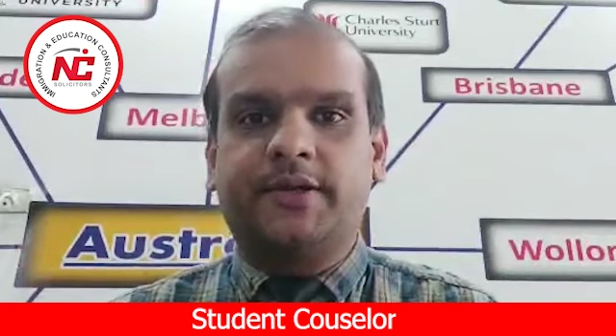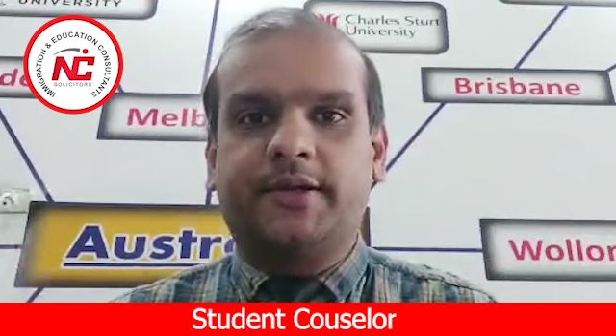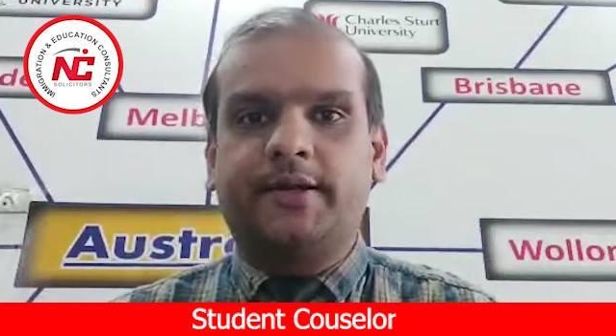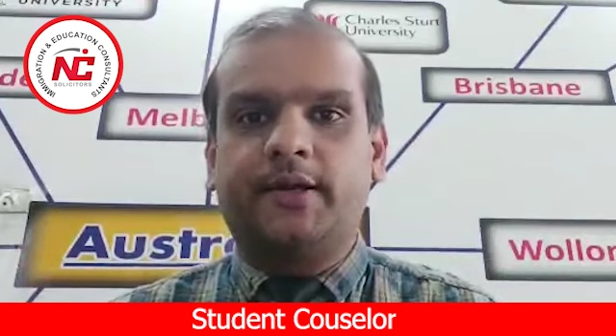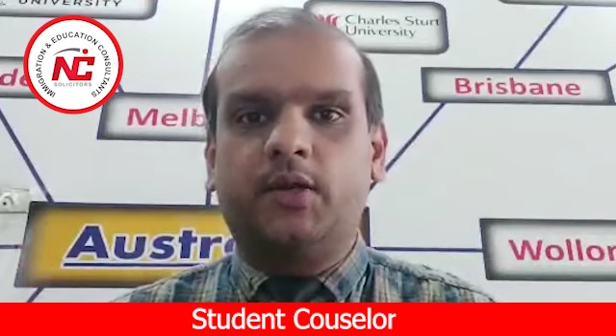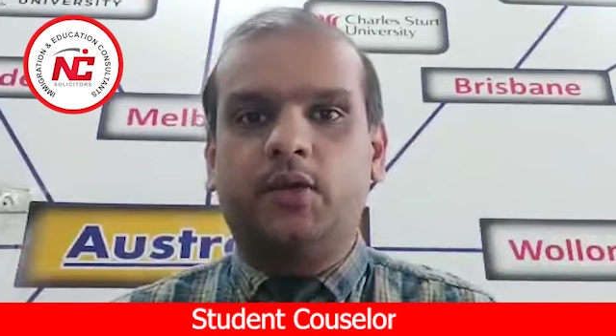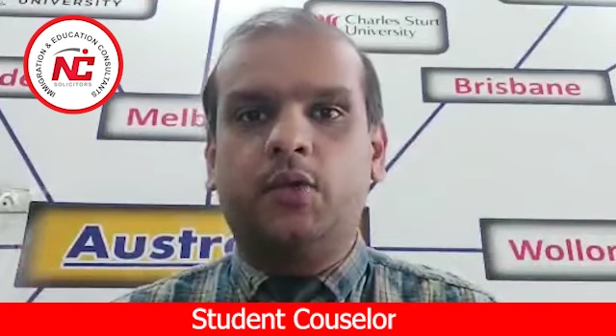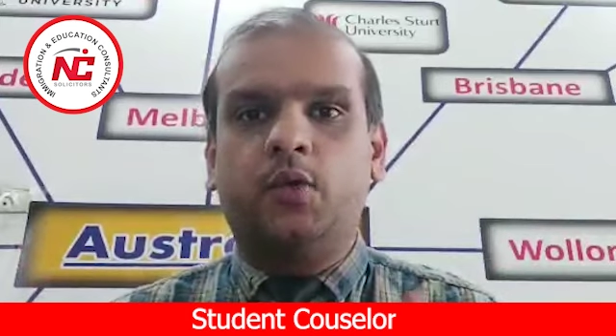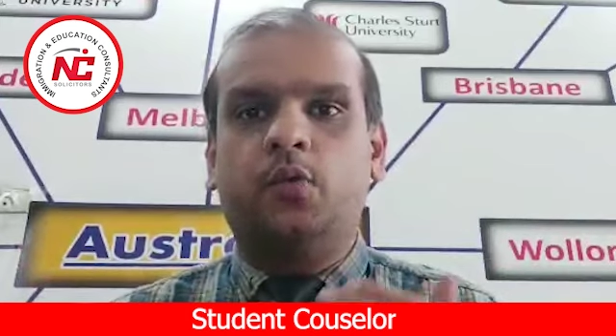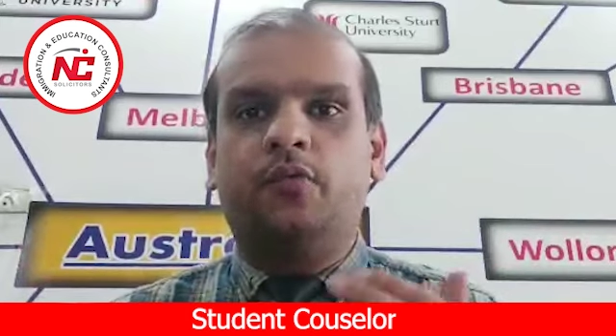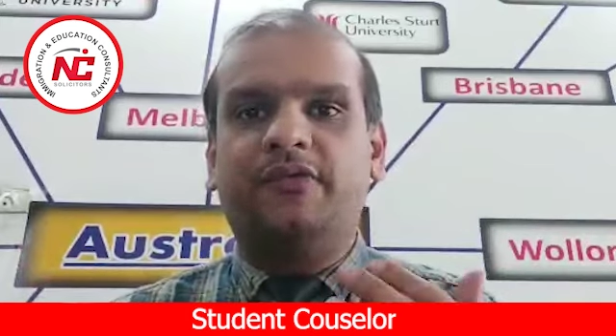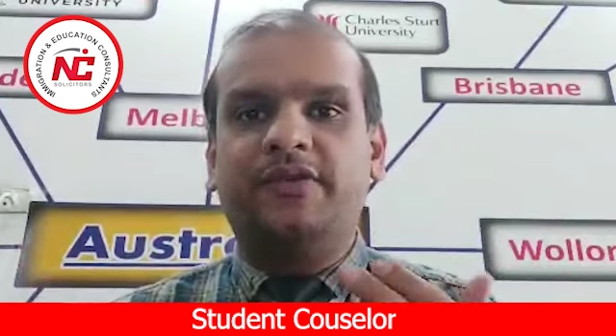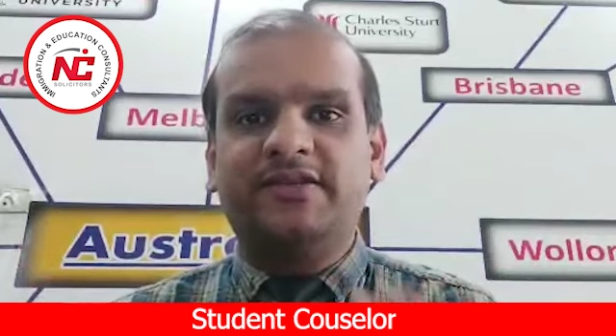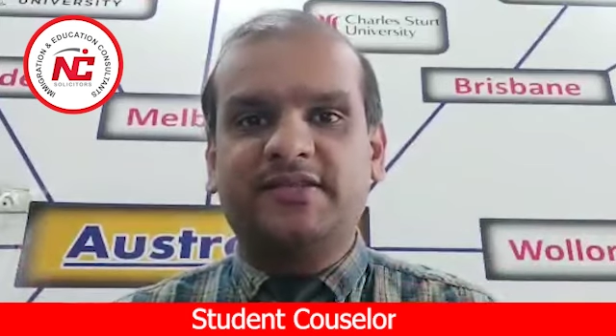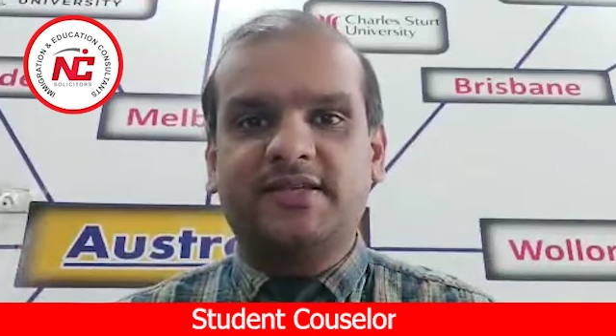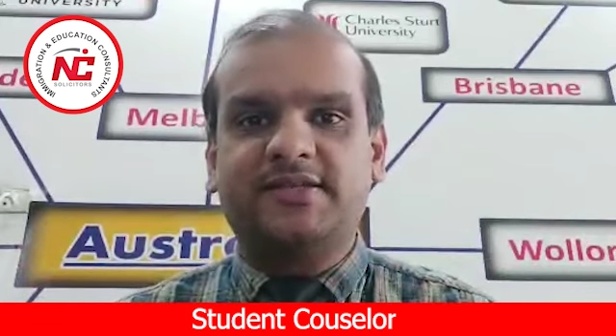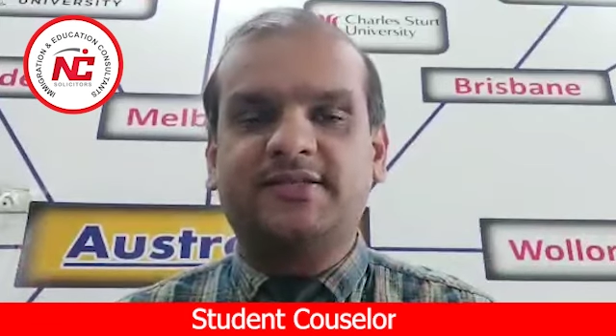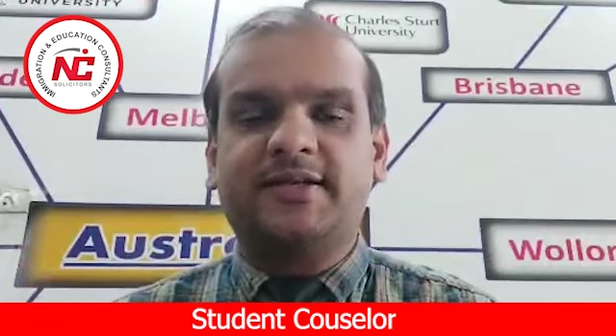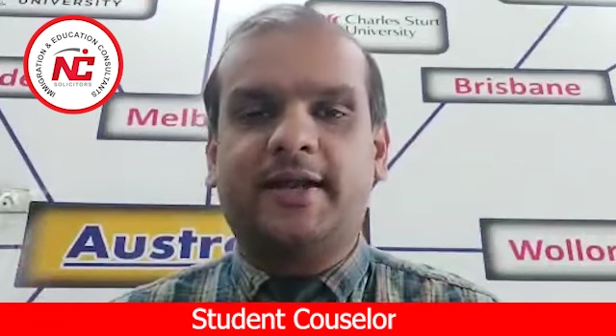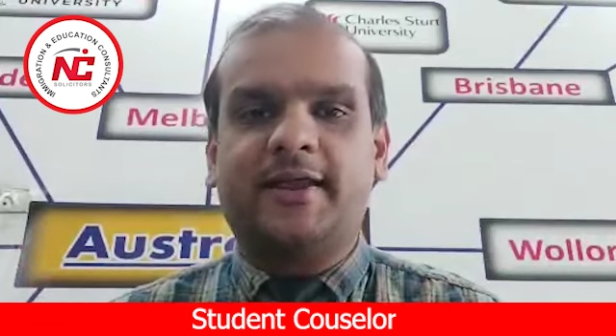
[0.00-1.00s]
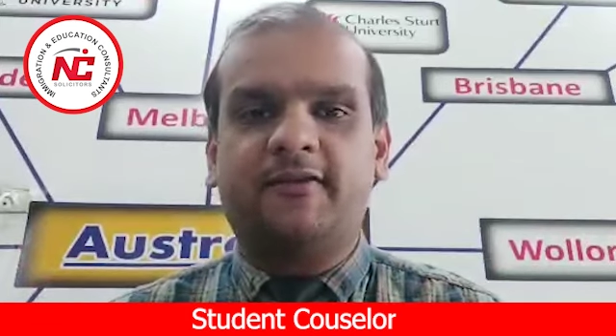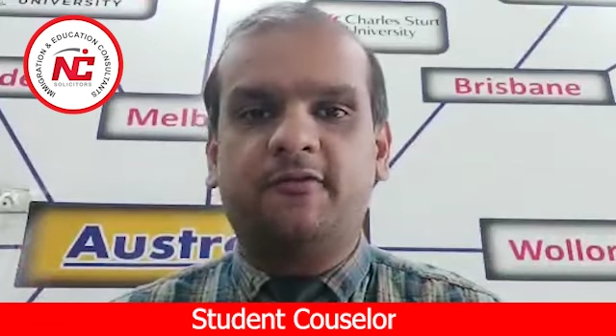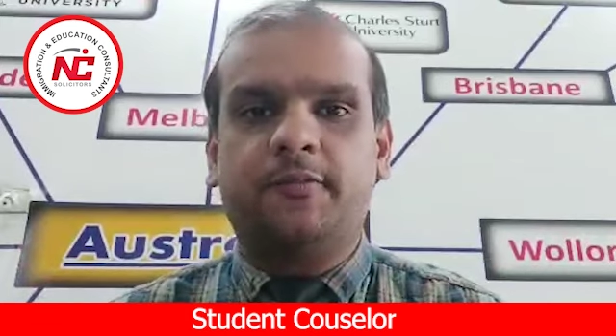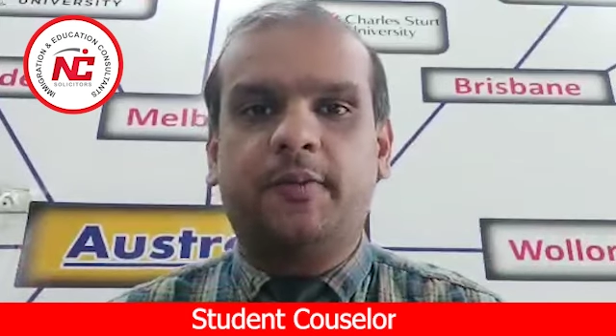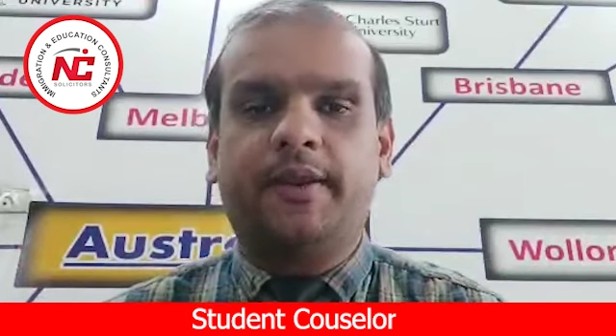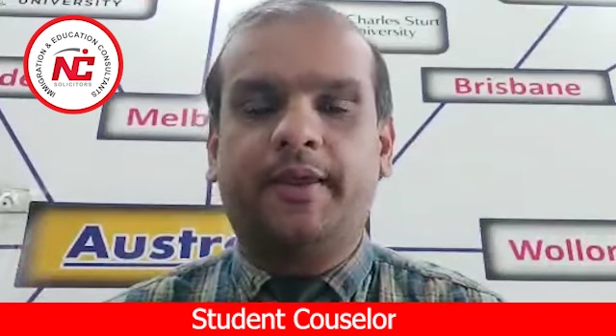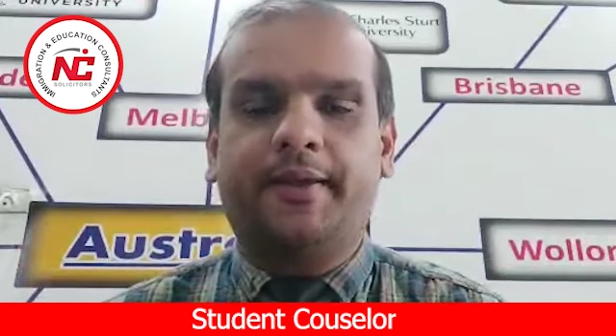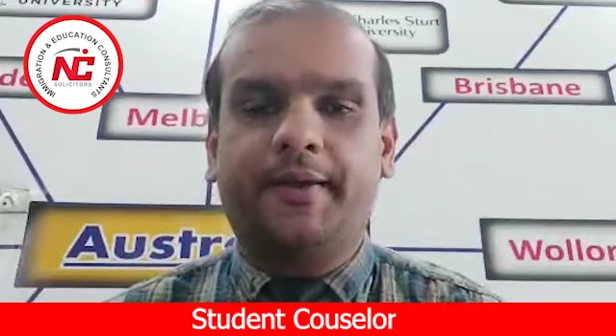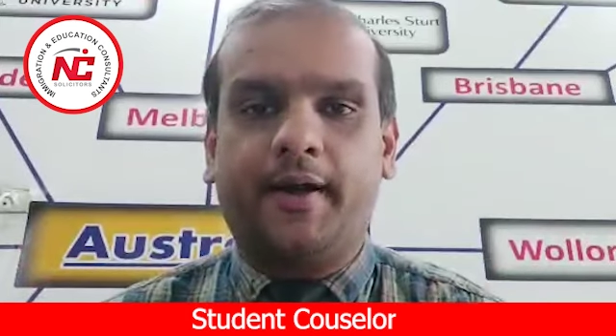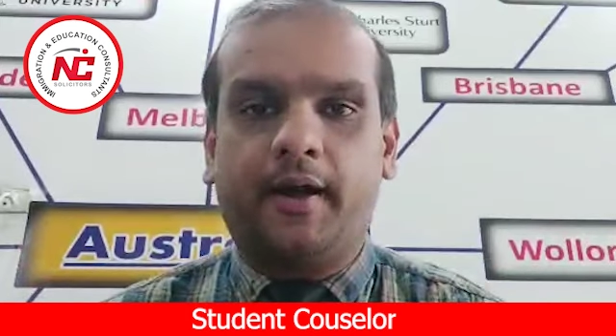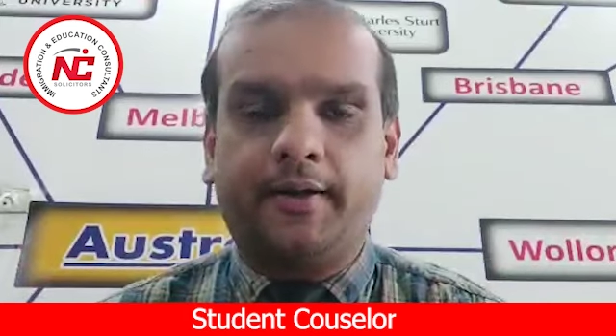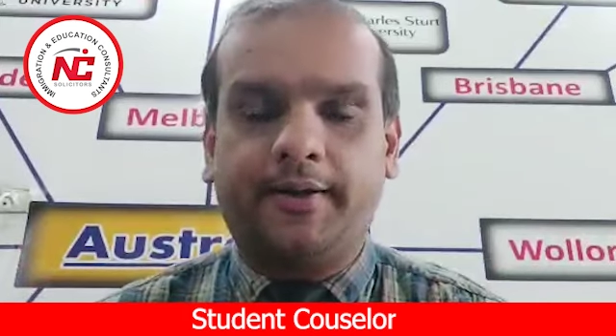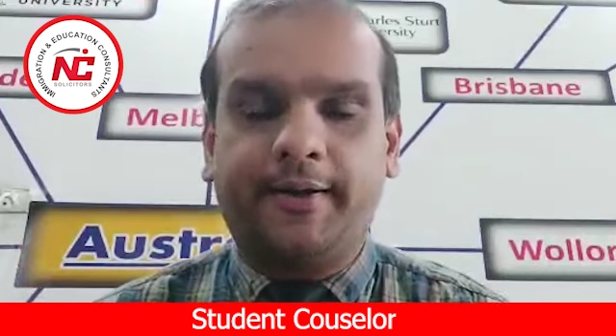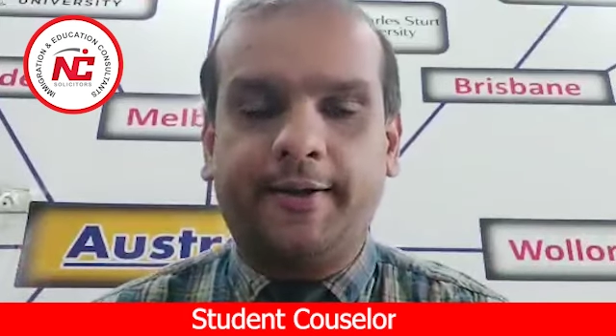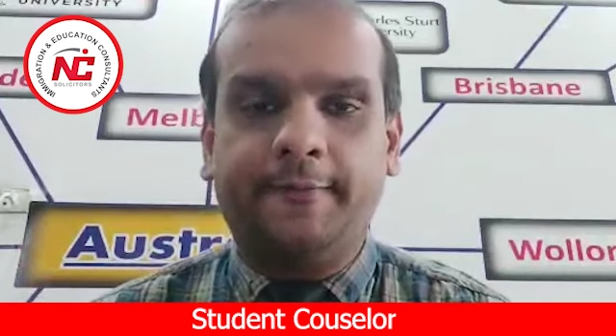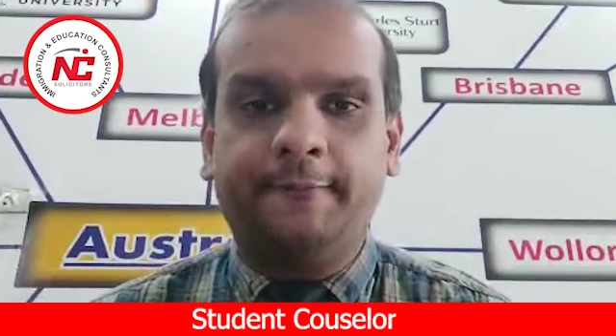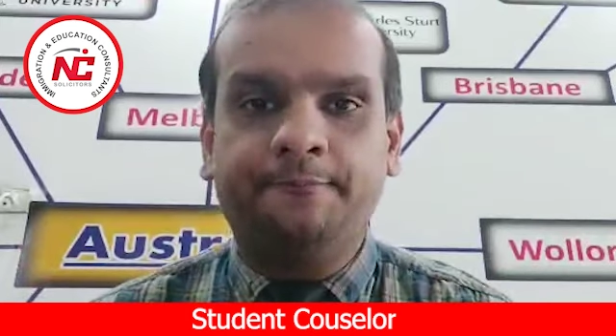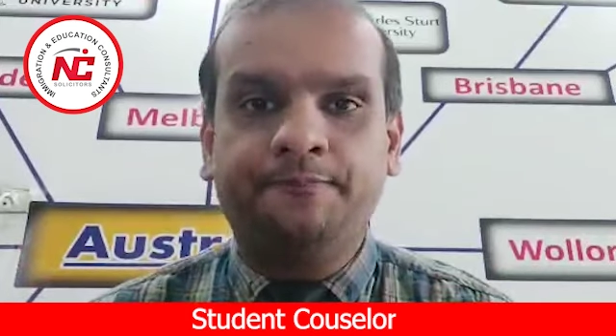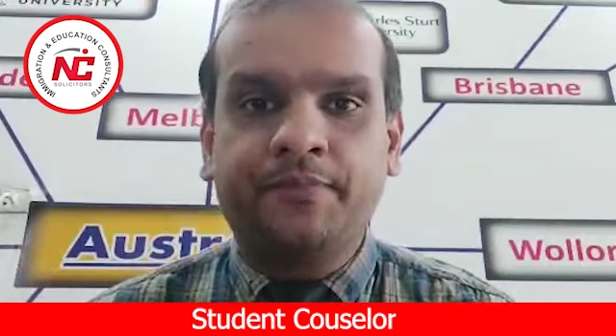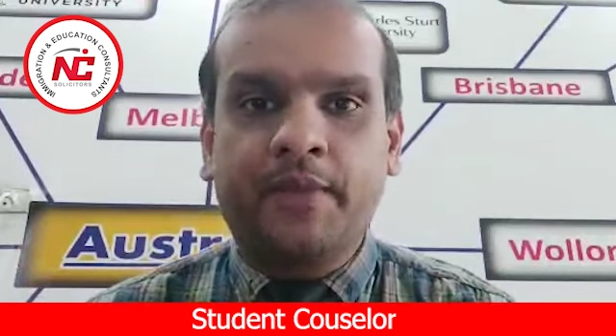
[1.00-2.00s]
that new visas that have been
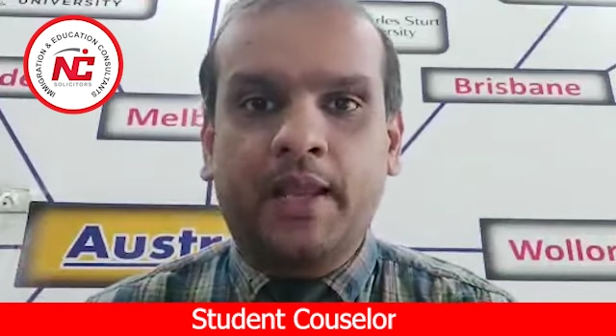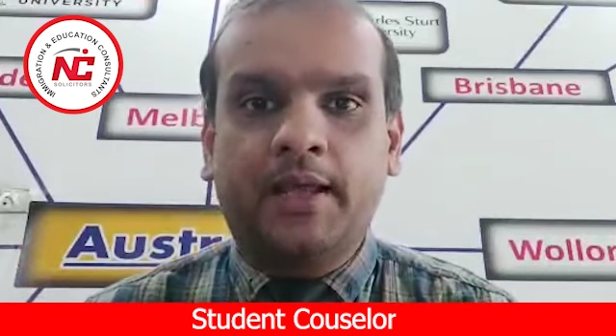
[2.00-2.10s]
granted,